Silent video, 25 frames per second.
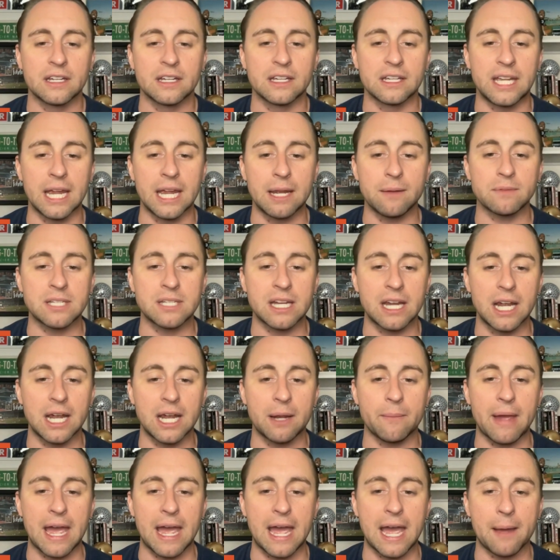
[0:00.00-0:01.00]
Game
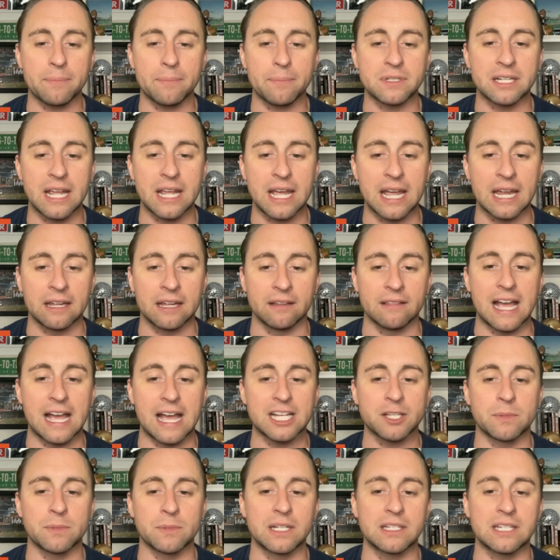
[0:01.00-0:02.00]
Time app today.
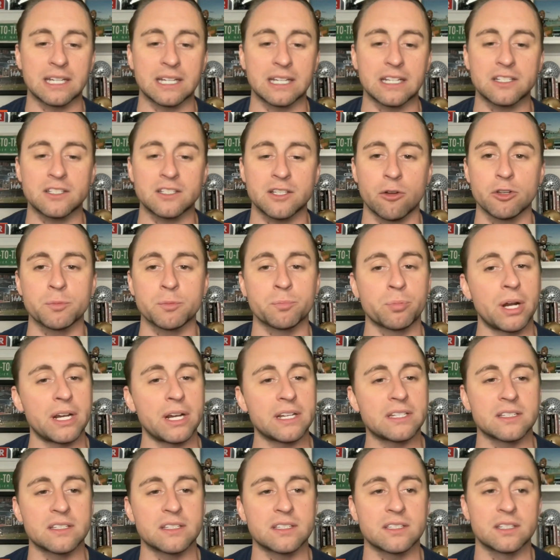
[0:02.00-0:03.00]
Last minute tickets, lowest
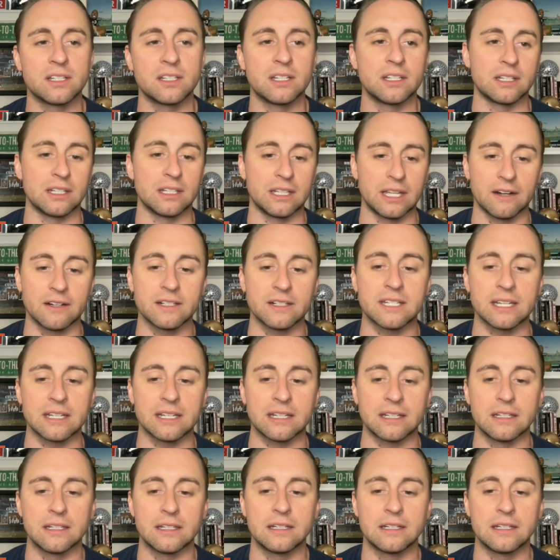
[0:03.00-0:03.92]
prices, guaranteed.